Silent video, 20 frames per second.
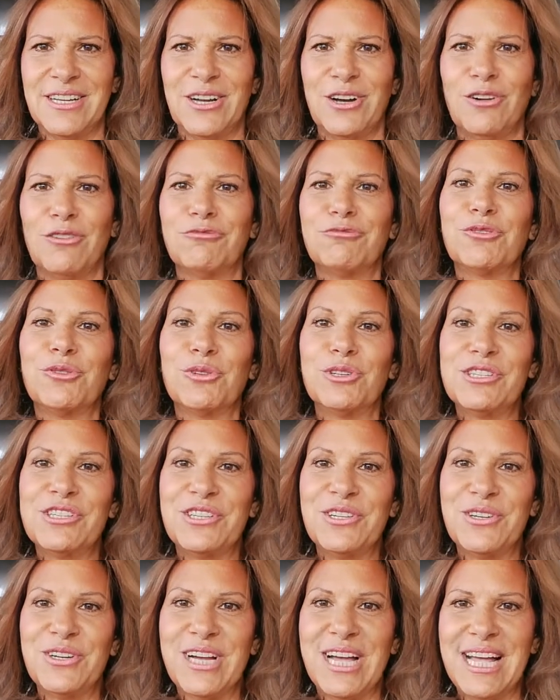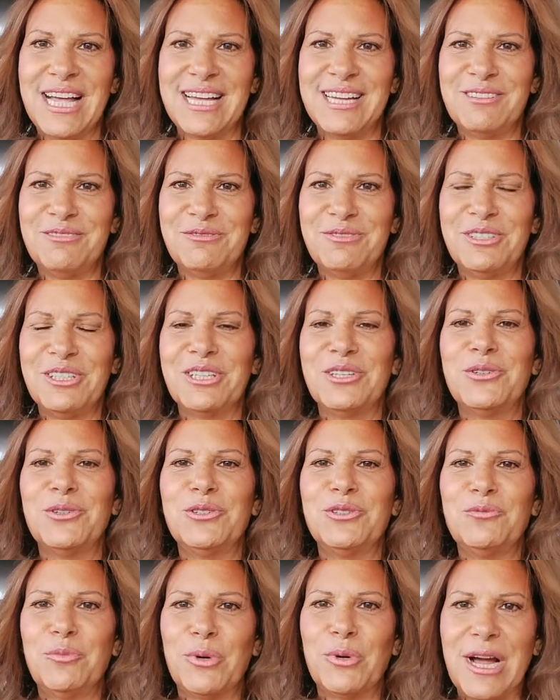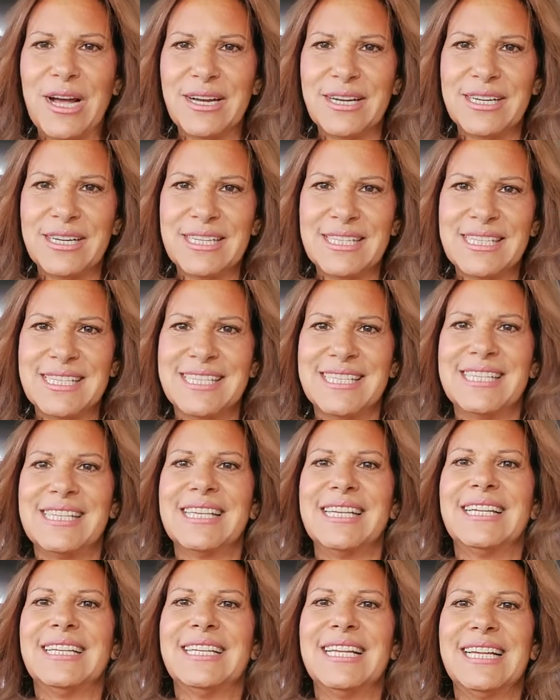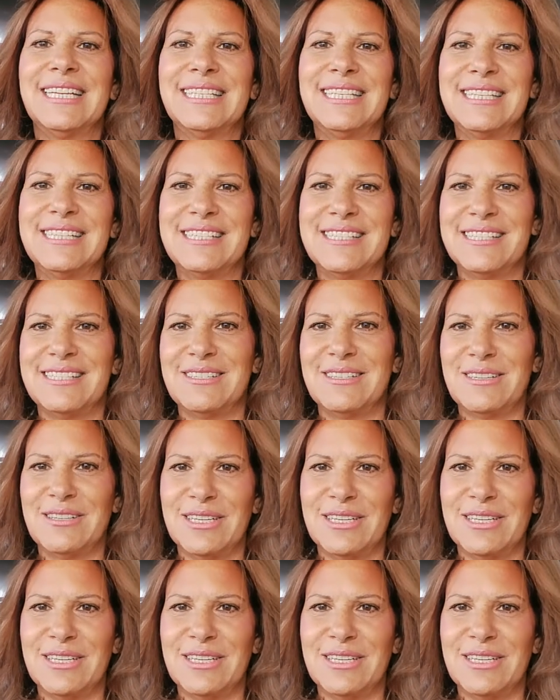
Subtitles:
Of course, you have the good prize that is